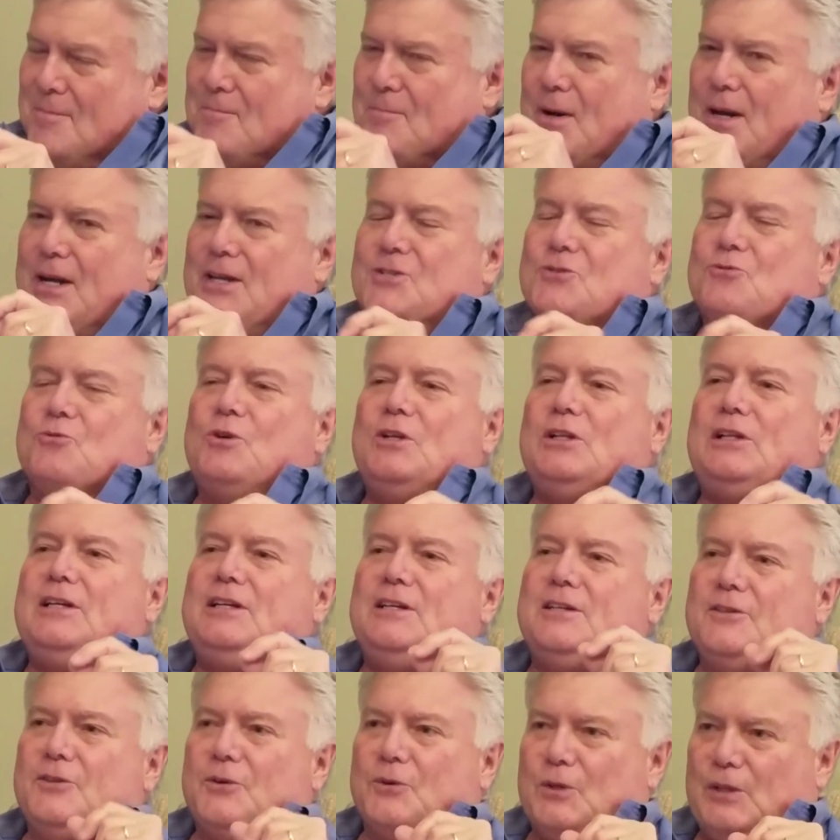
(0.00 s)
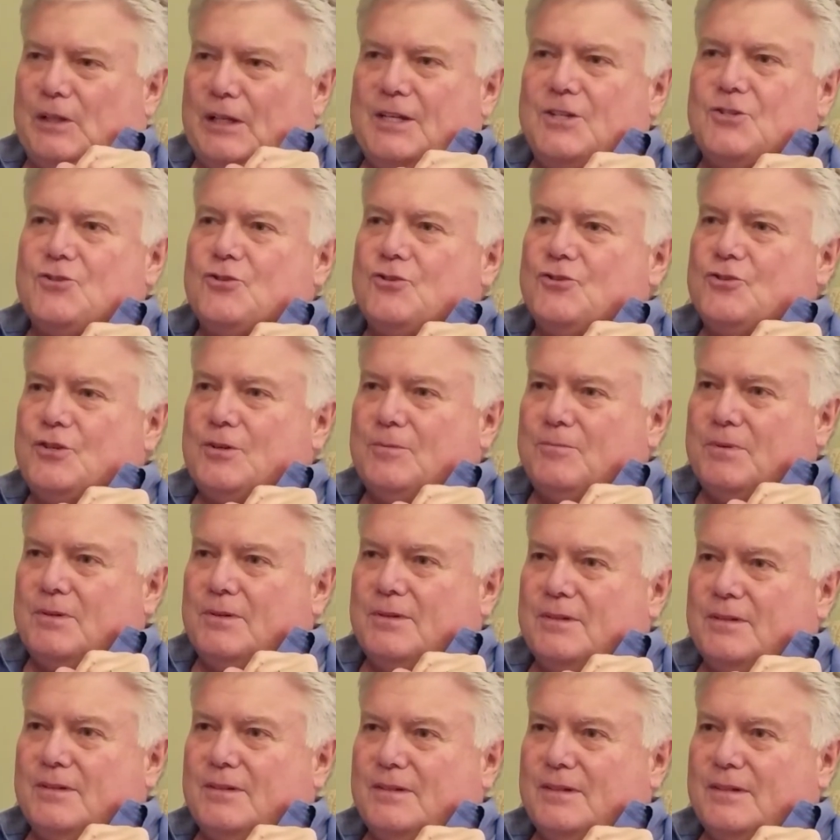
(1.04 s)
But it's really in the relationship.
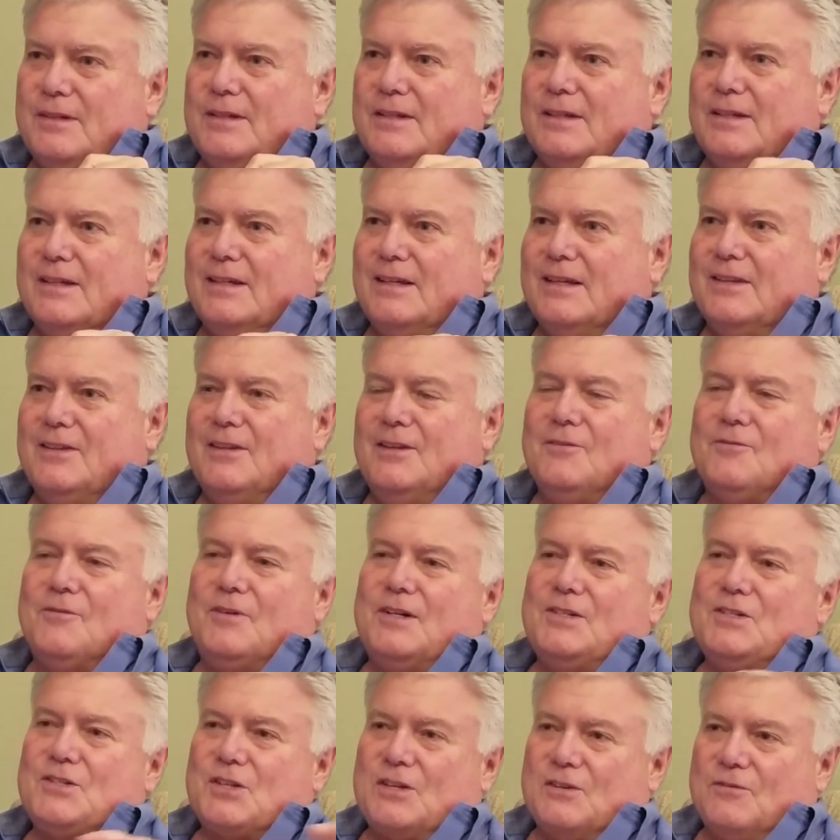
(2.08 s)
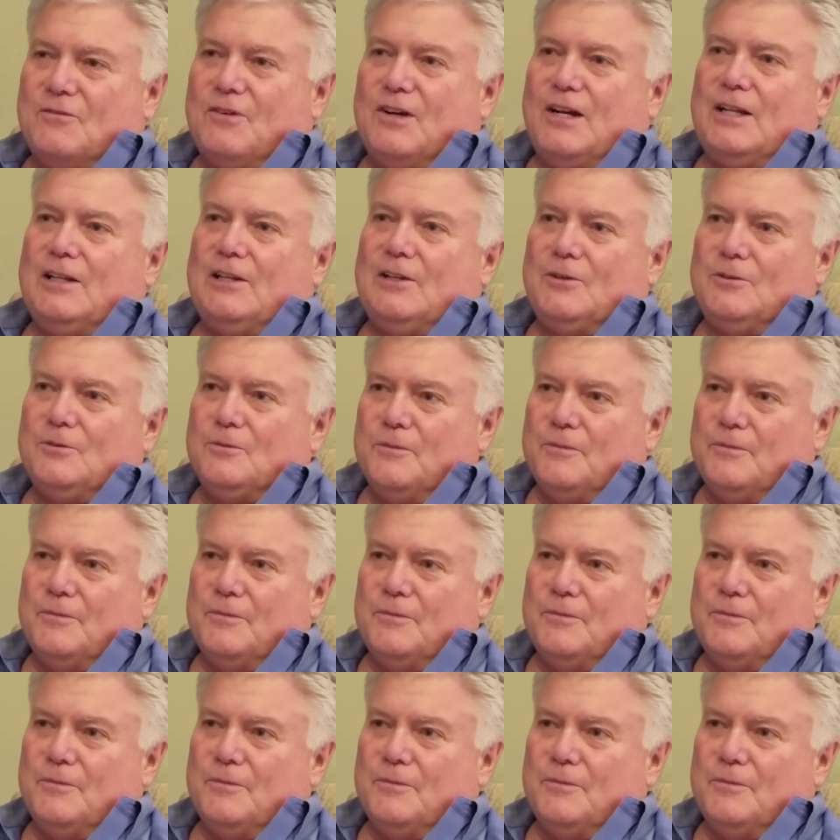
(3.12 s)
The advice can follow.